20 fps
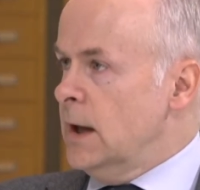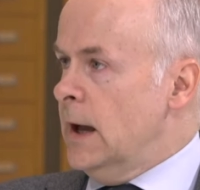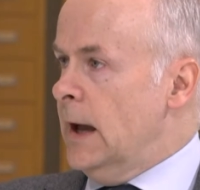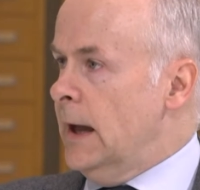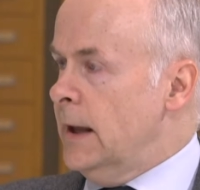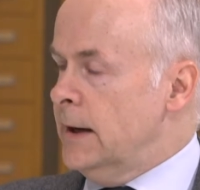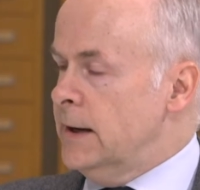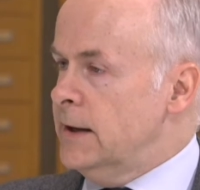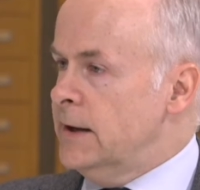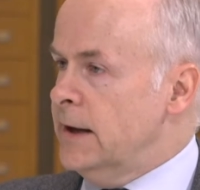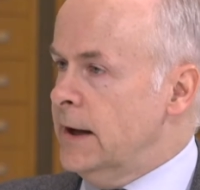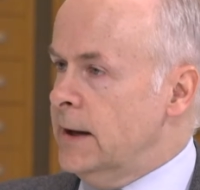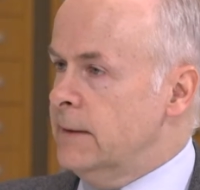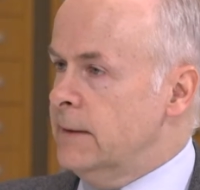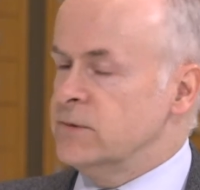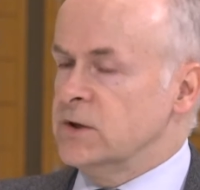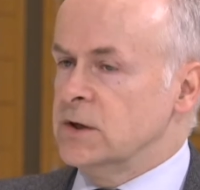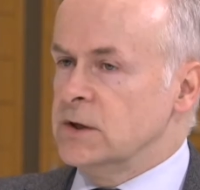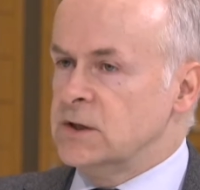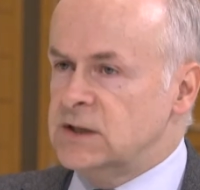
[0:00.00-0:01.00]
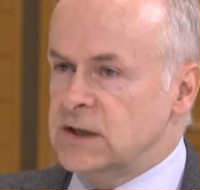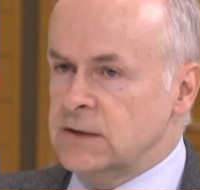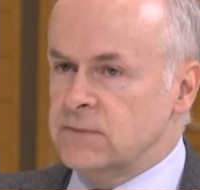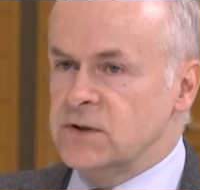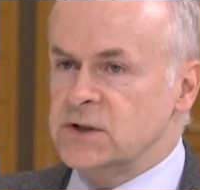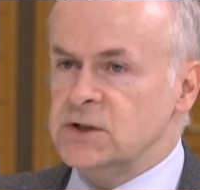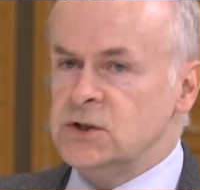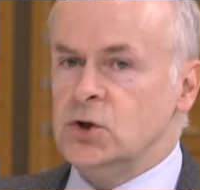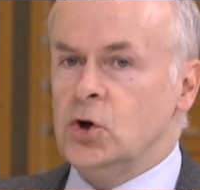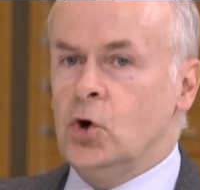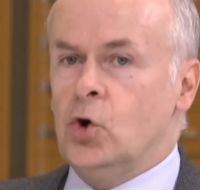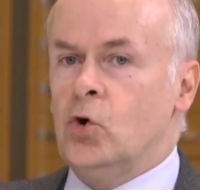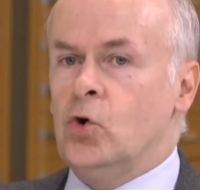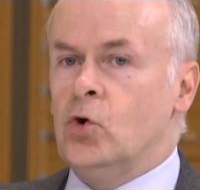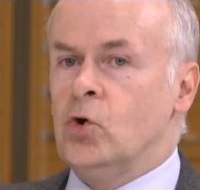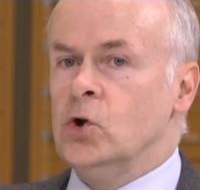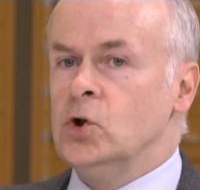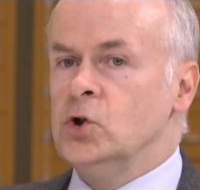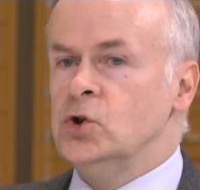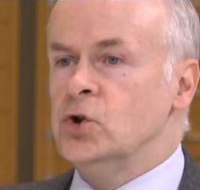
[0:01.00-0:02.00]
And given
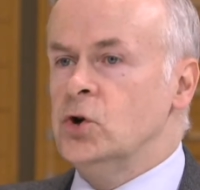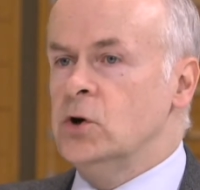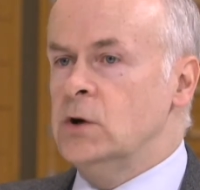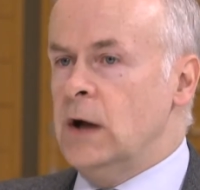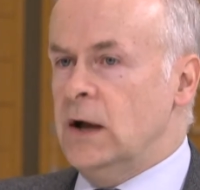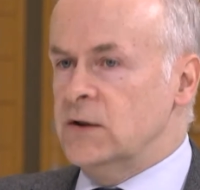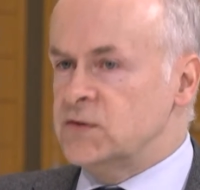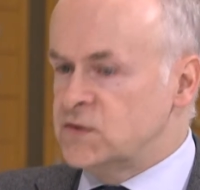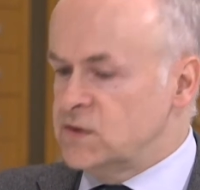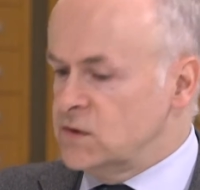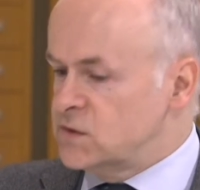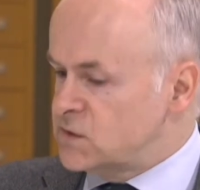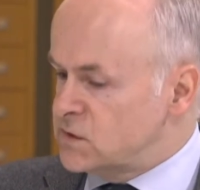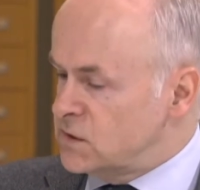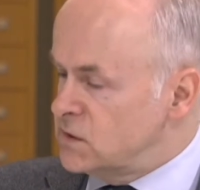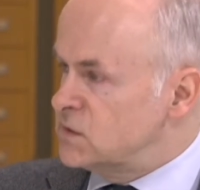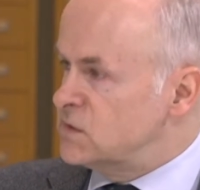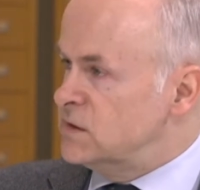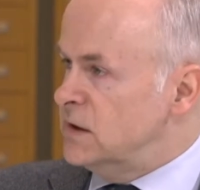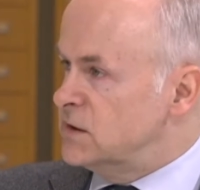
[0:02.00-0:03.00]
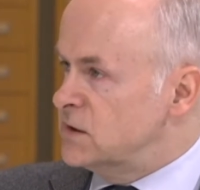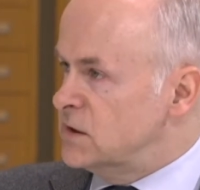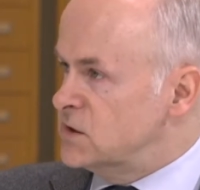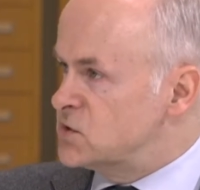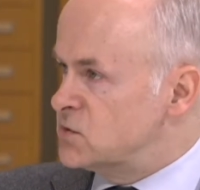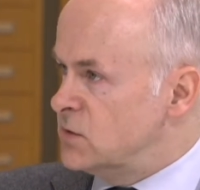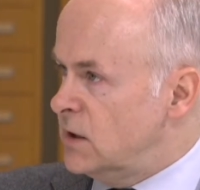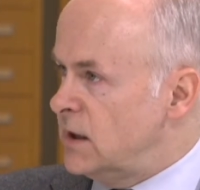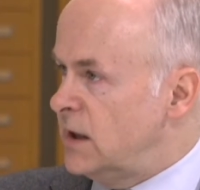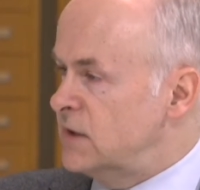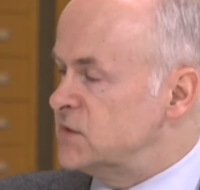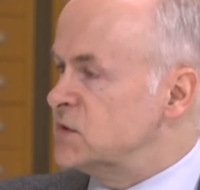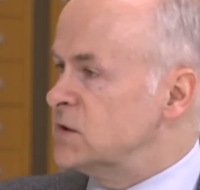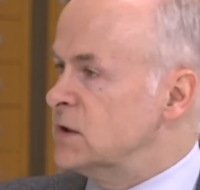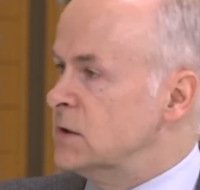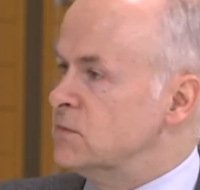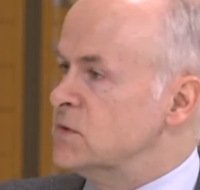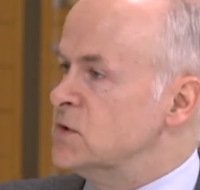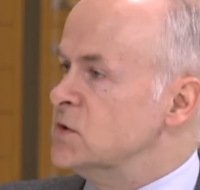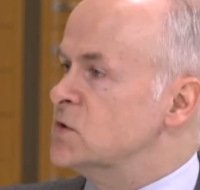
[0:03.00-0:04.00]
all the assistance that Israel has
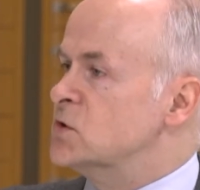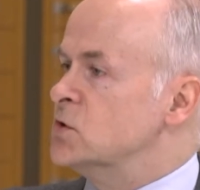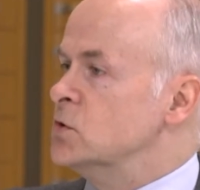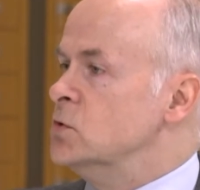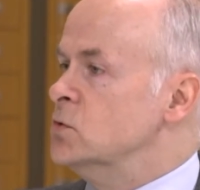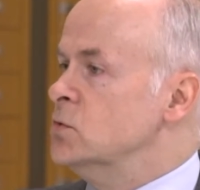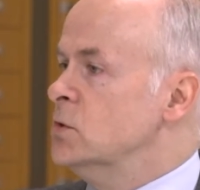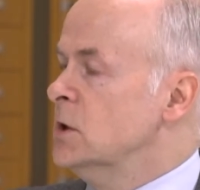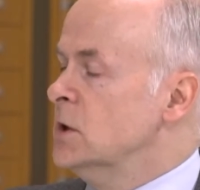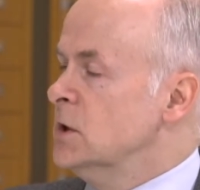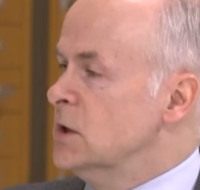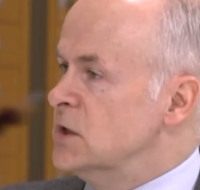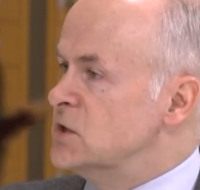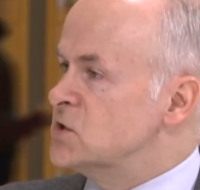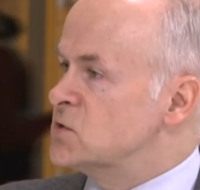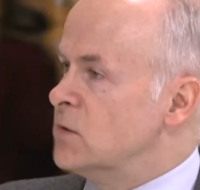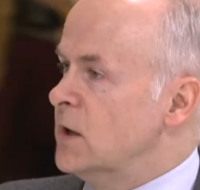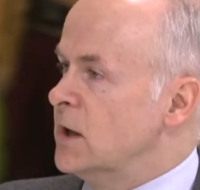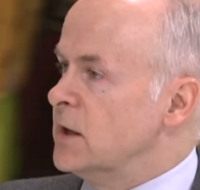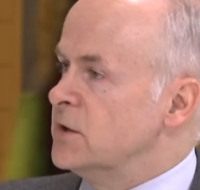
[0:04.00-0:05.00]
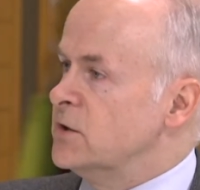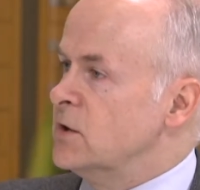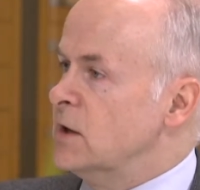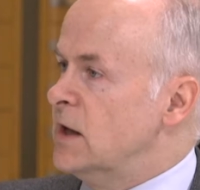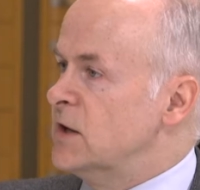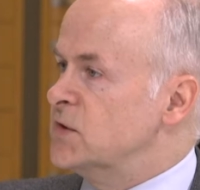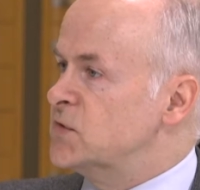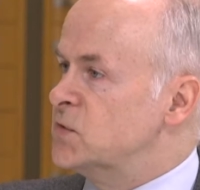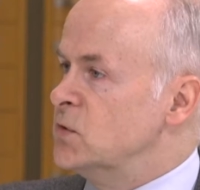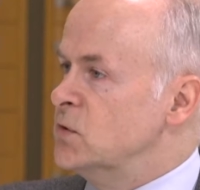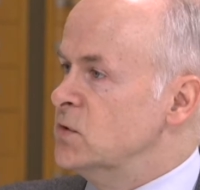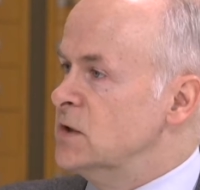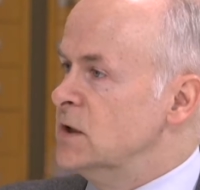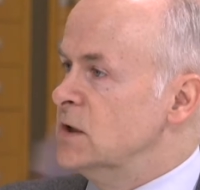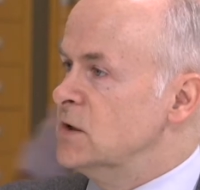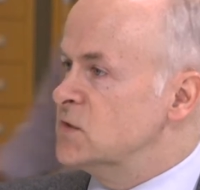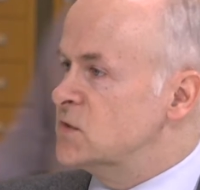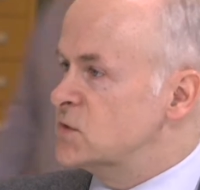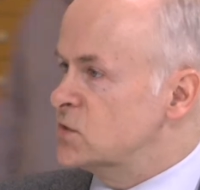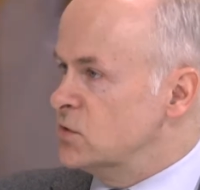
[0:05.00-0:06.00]
given to Israel in the last few
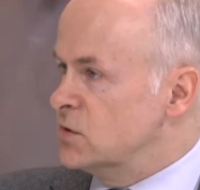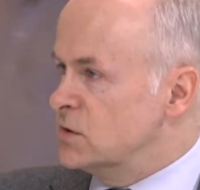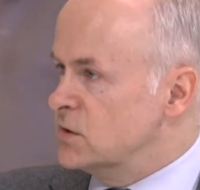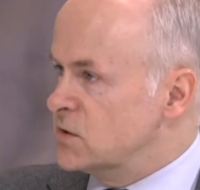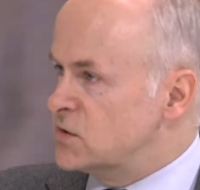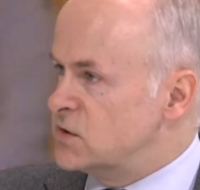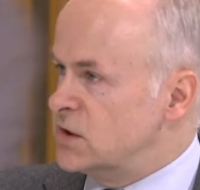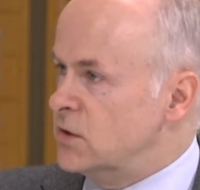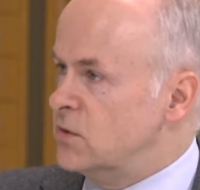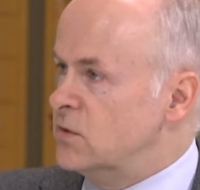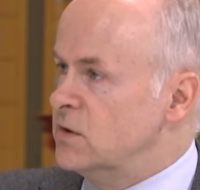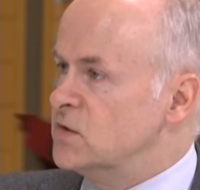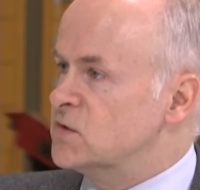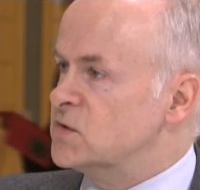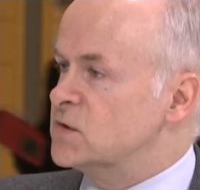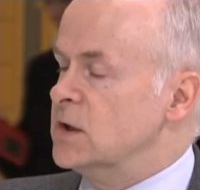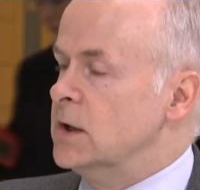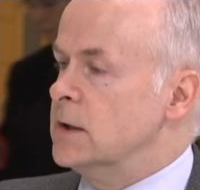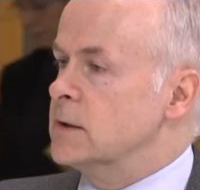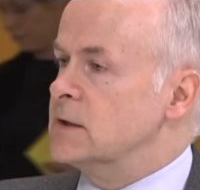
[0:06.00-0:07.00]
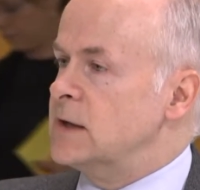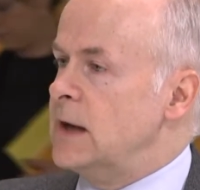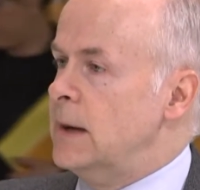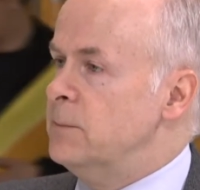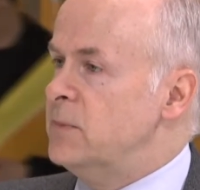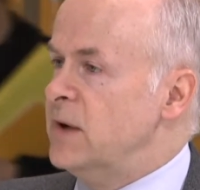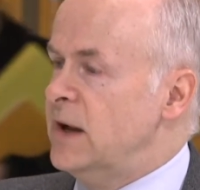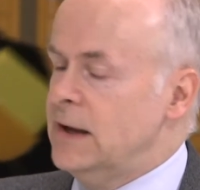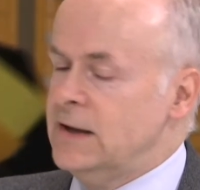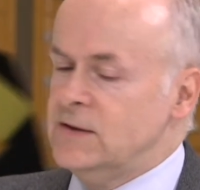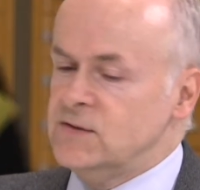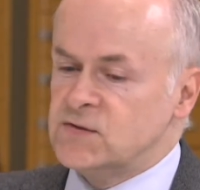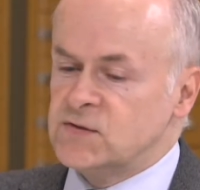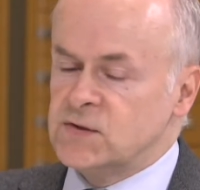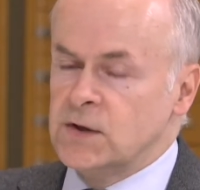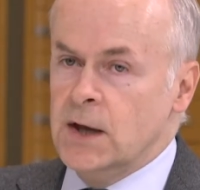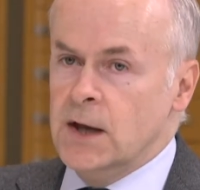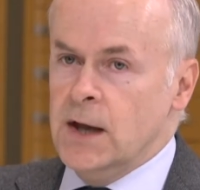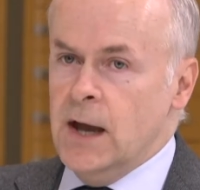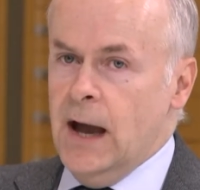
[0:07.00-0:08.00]
years during the terrorist
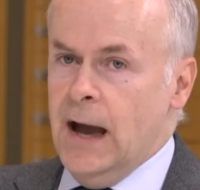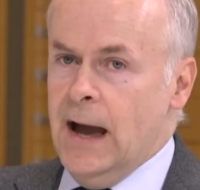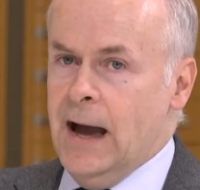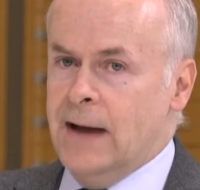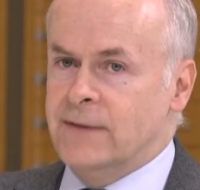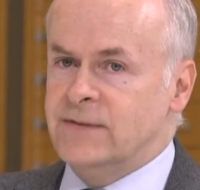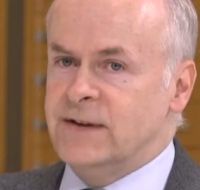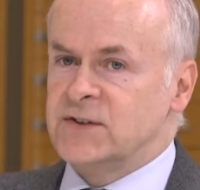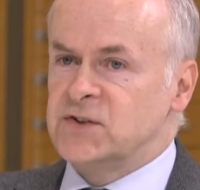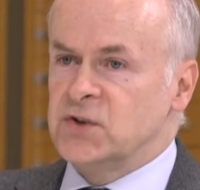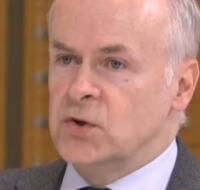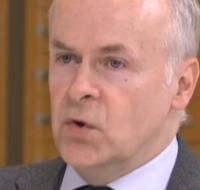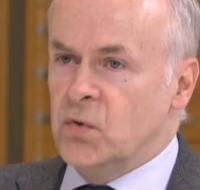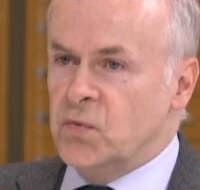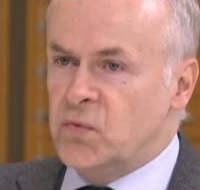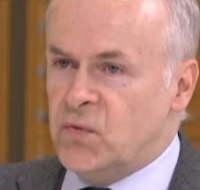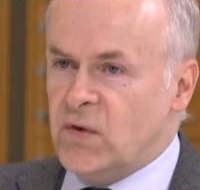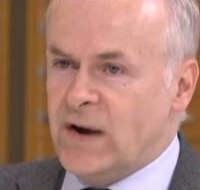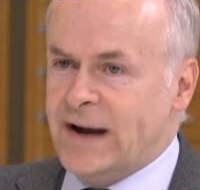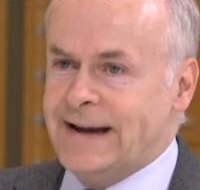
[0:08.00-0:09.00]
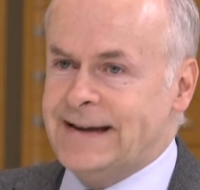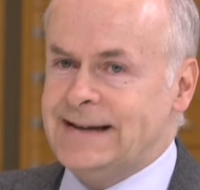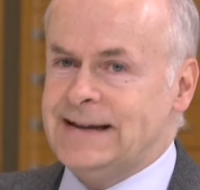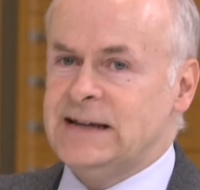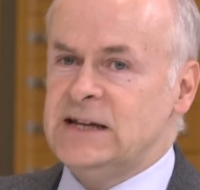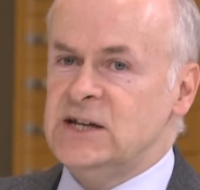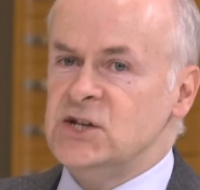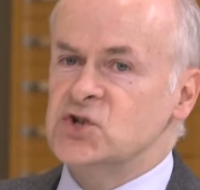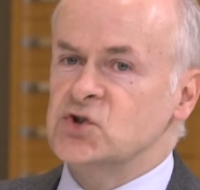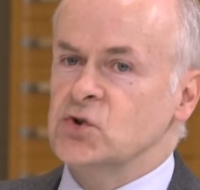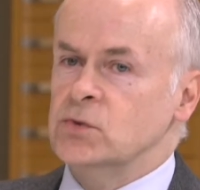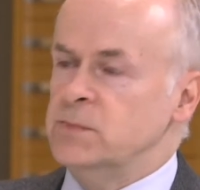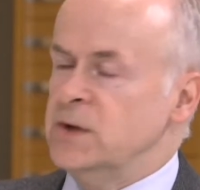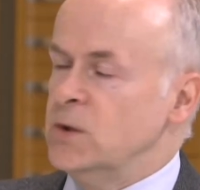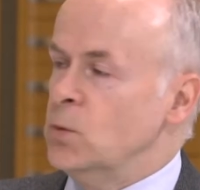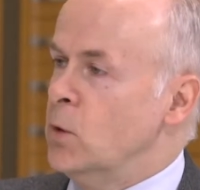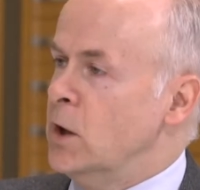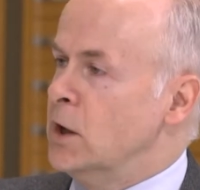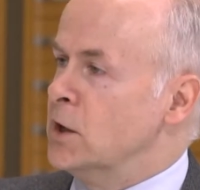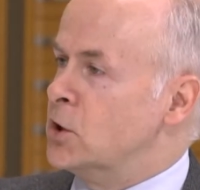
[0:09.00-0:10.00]
campaigns, that, you know, finally he should
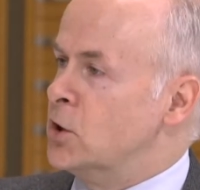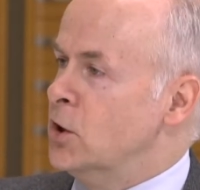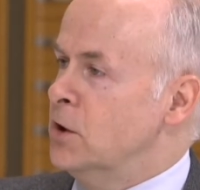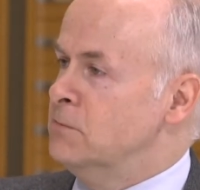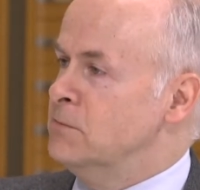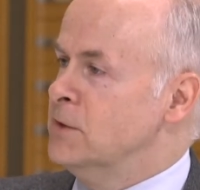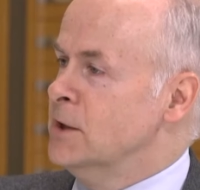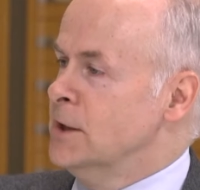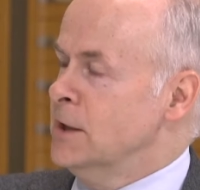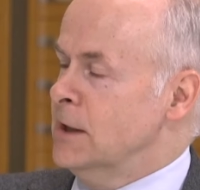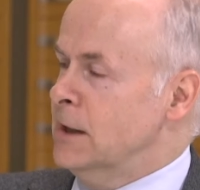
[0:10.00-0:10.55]
be welcome.